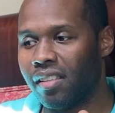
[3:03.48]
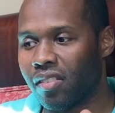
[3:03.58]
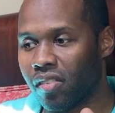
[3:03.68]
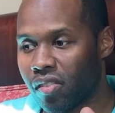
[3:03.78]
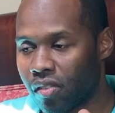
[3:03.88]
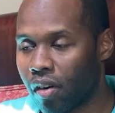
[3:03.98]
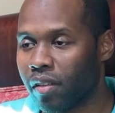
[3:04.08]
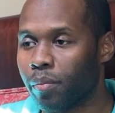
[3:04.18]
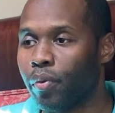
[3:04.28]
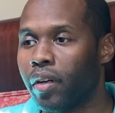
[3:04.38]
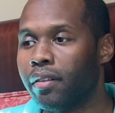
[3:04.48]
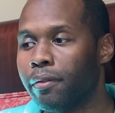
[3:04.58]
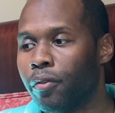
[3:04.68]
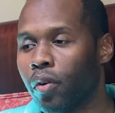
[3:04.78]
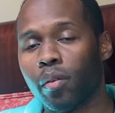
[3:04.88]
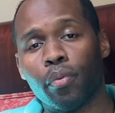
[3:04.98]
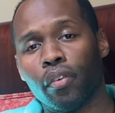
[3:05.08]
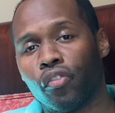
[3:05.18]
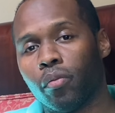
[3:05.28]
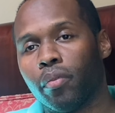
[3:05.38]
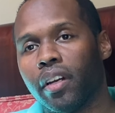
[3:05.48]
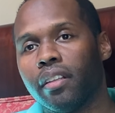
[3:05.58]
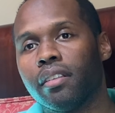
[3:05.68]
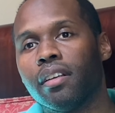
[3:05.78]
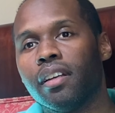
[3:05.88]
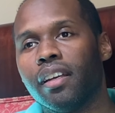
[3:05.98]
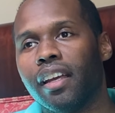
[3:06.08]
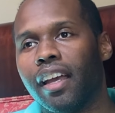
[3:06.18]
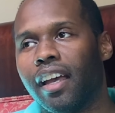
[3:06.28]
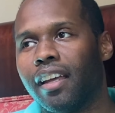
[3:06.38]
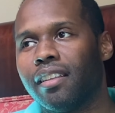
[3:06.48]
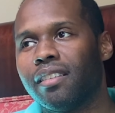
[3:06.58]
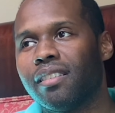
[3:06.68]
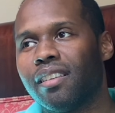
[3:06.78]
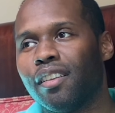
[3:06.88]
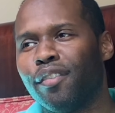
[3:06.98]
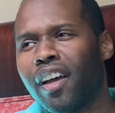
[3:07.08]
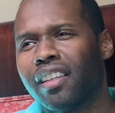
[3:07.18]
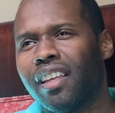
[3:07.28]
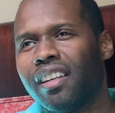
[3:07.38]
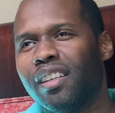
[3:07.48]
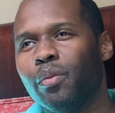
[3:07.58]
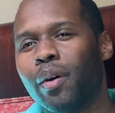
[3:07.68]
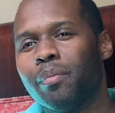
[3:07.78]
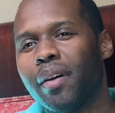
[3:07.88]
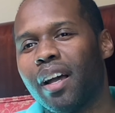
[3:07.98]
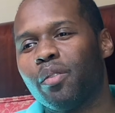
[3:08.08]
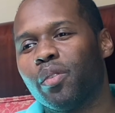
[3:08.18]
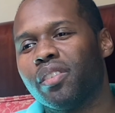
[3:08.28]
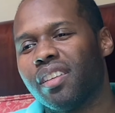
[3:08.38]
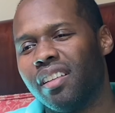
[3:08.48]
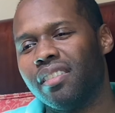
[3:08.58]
the starting point for the Porsche brand. And the fact that he went backwards into